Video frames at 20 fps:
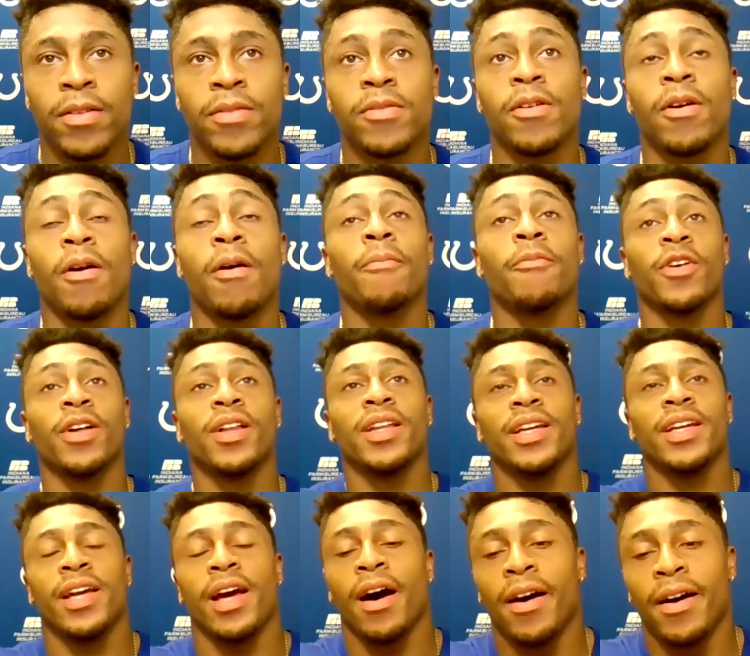Um,
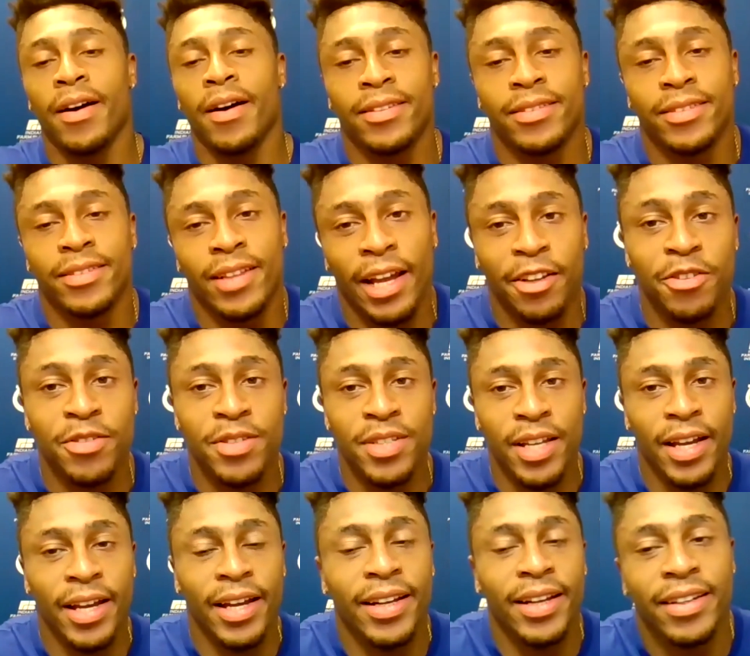really, uh, like you
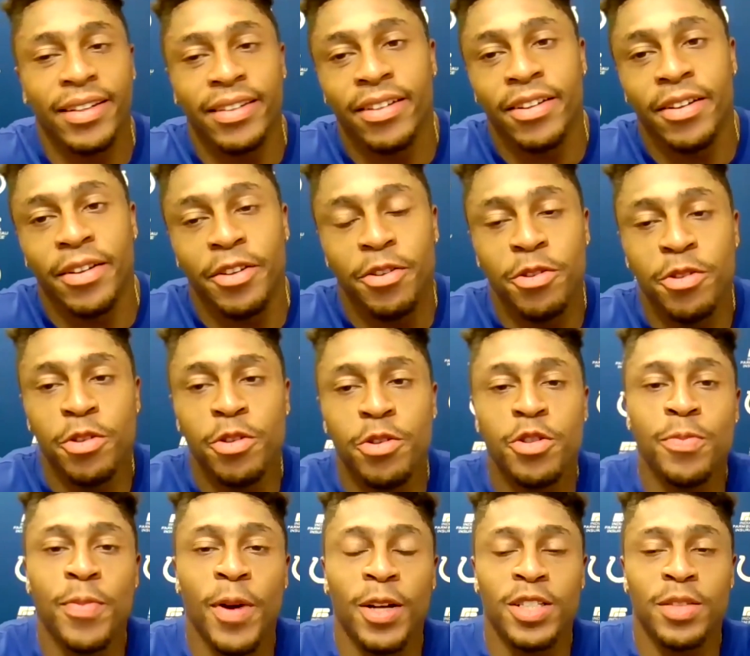said, uh, you, you
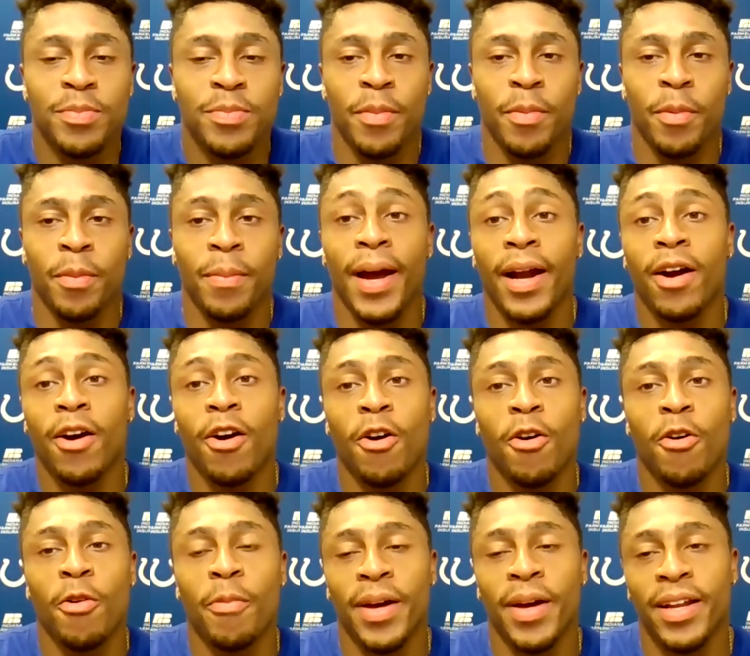spoke to people back
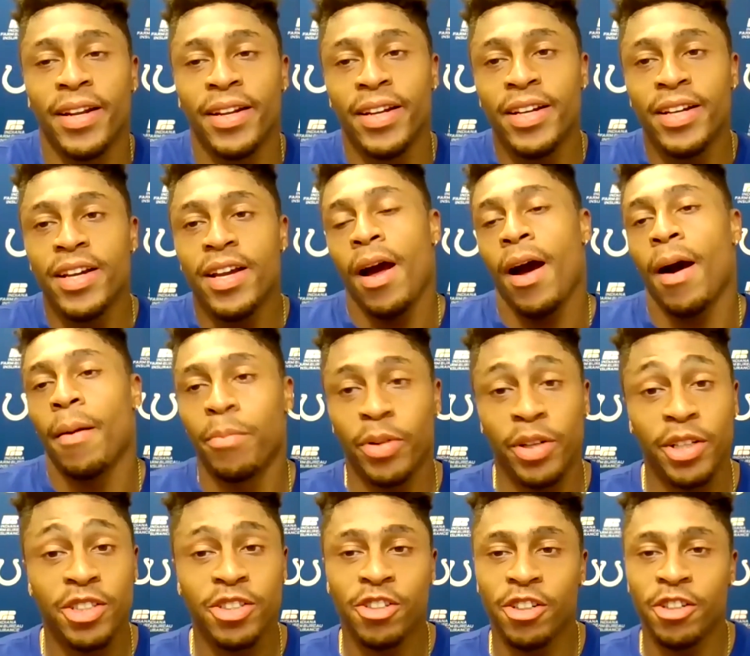home, and I'm
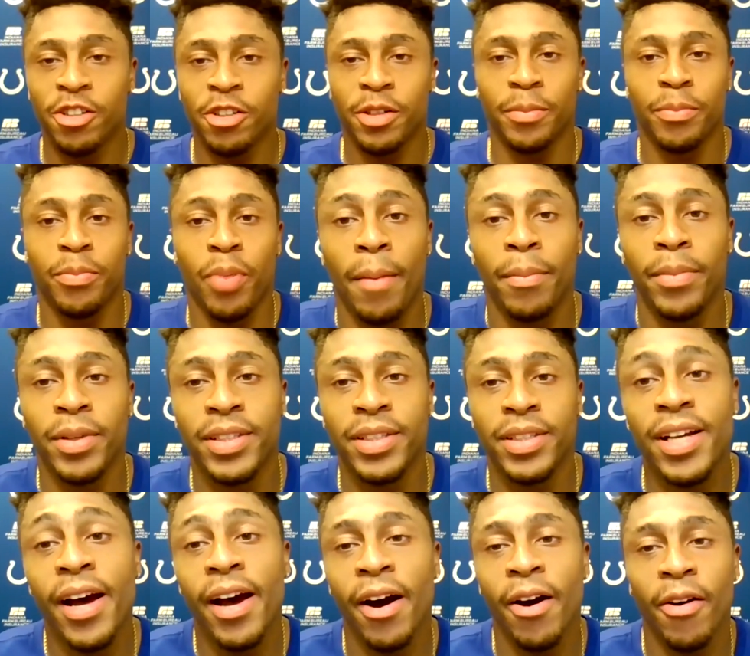pretty sure you can probably
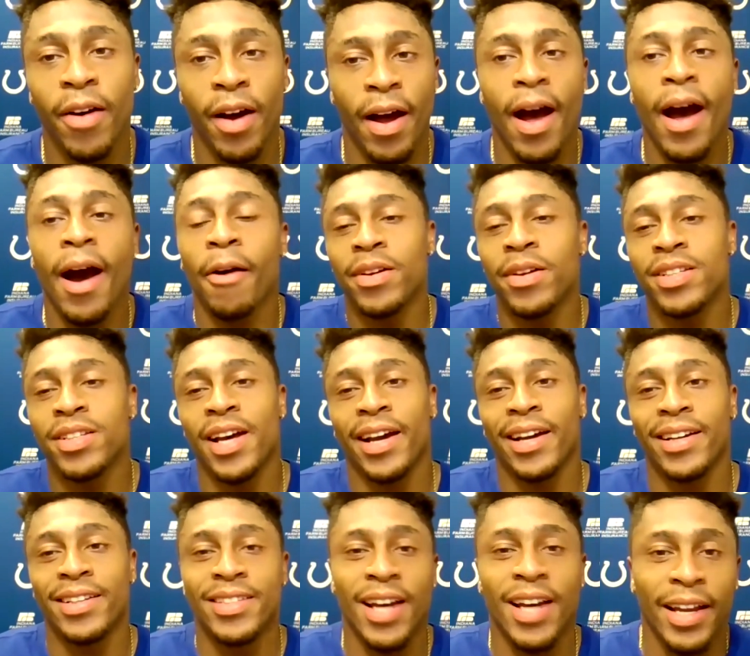tell how it's like
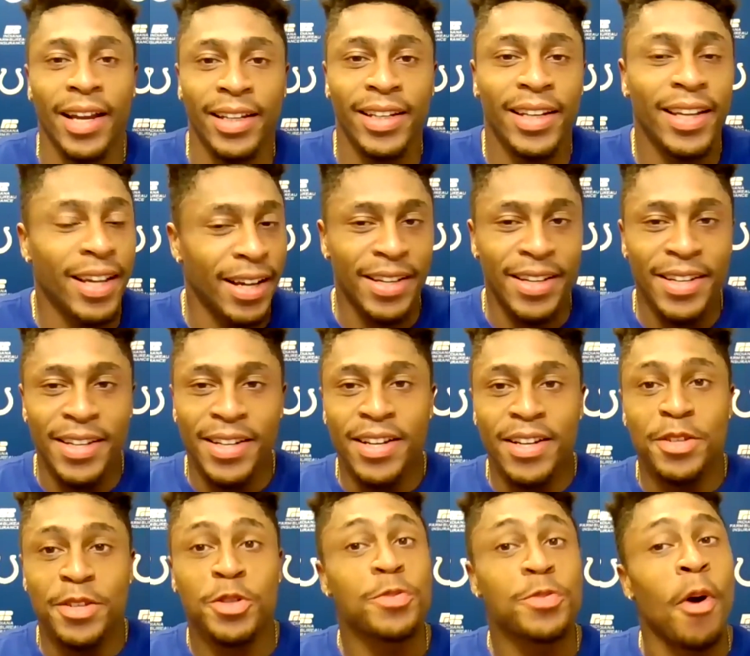a tight knit
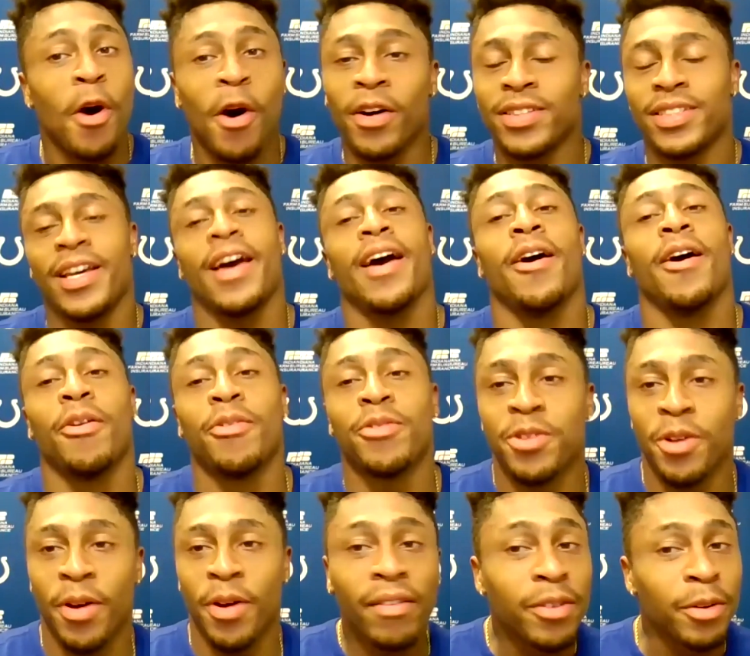small town,
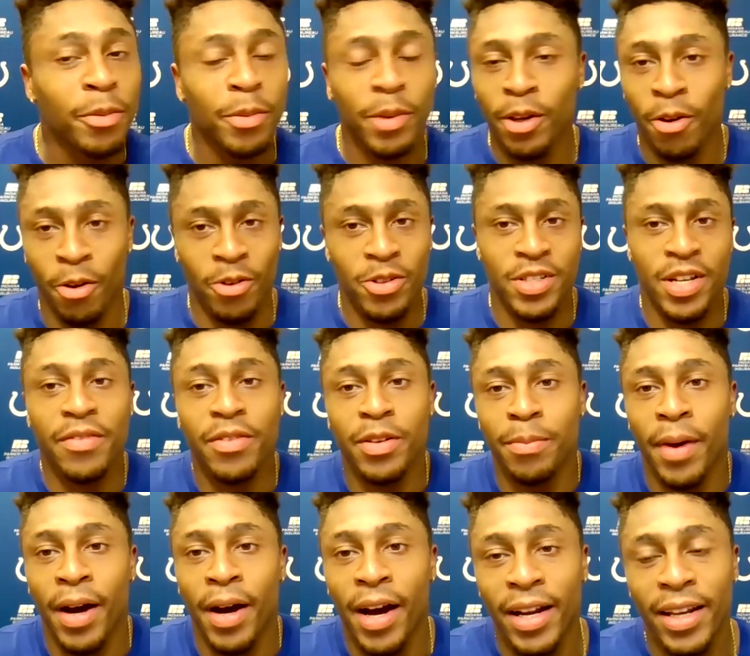so everyone knows
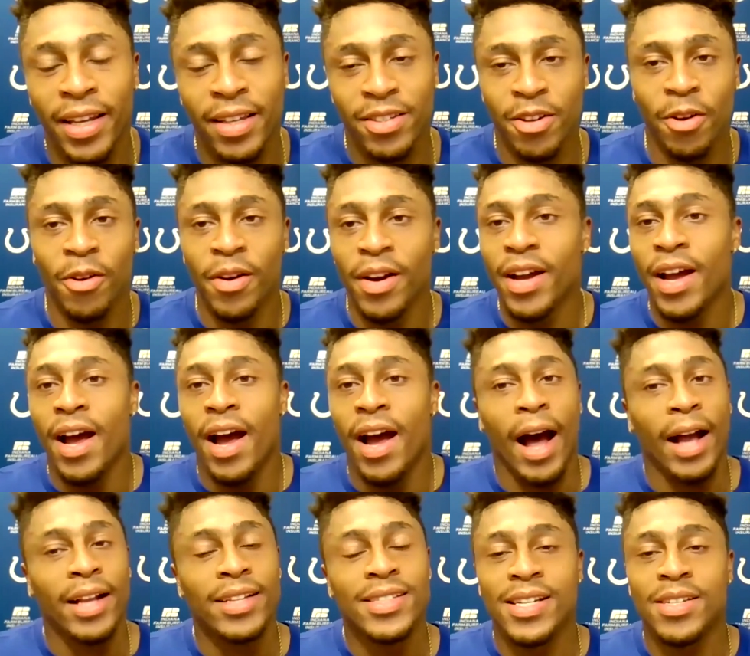everybody. So
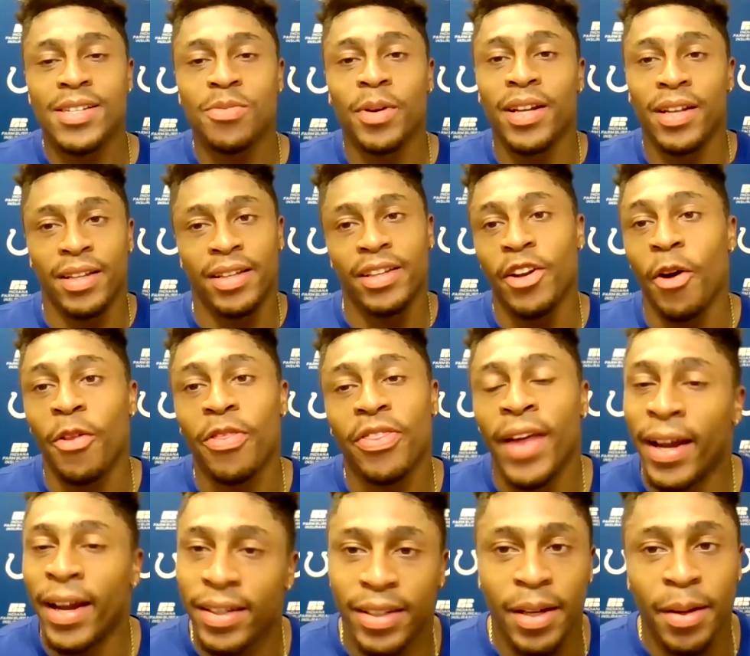I just want to, you know,
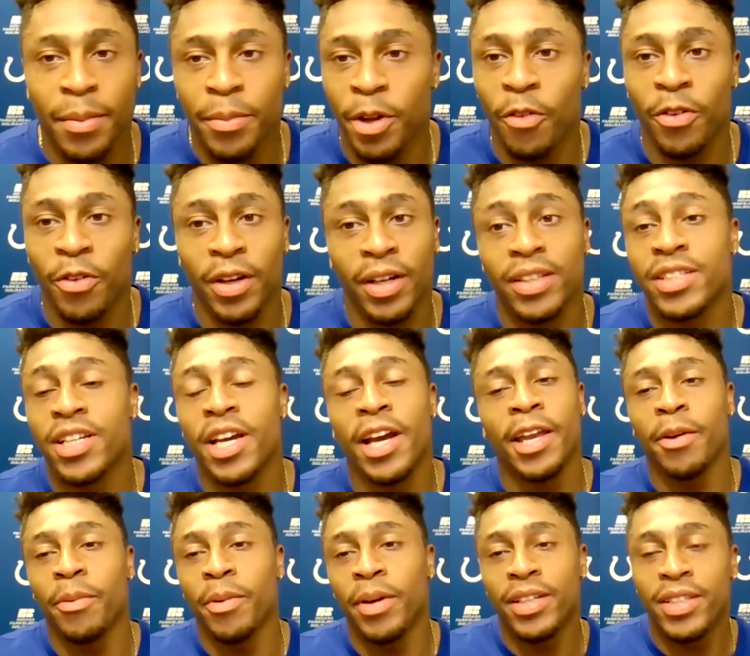thank them, you know, for
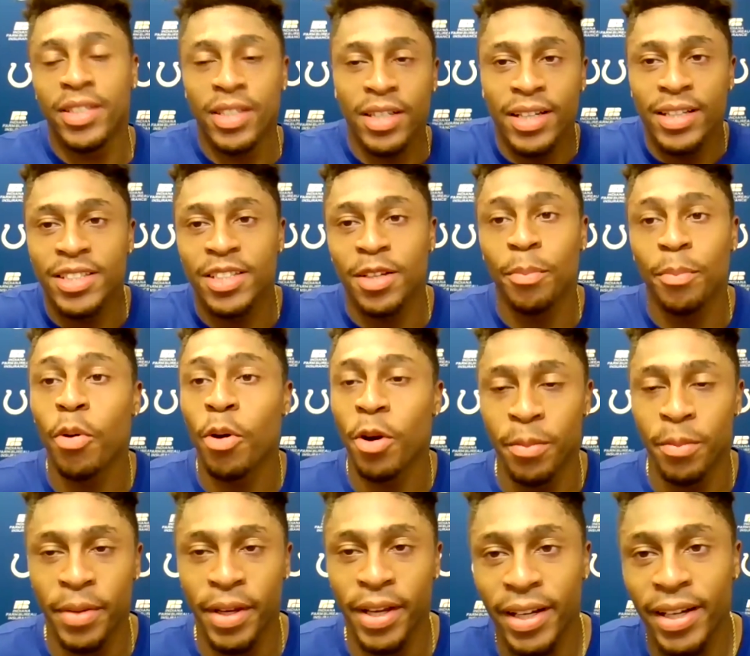continuing to support
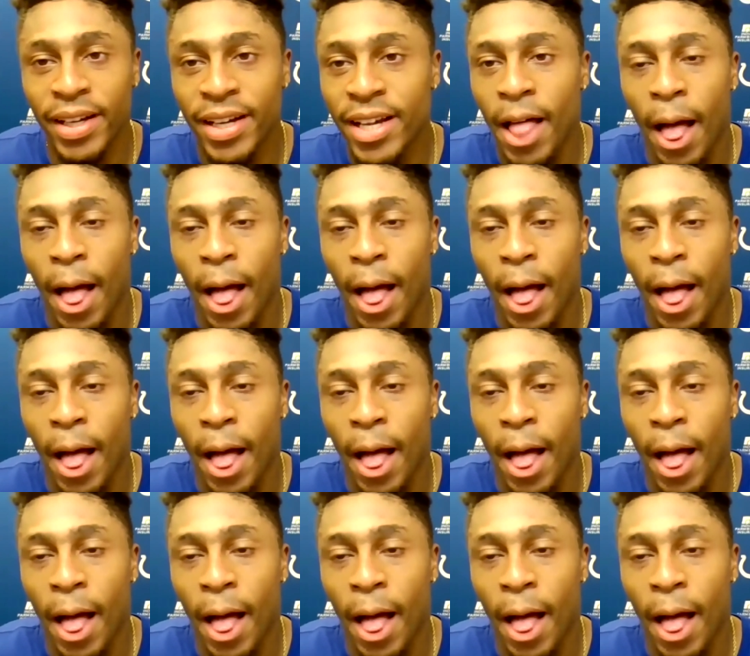me.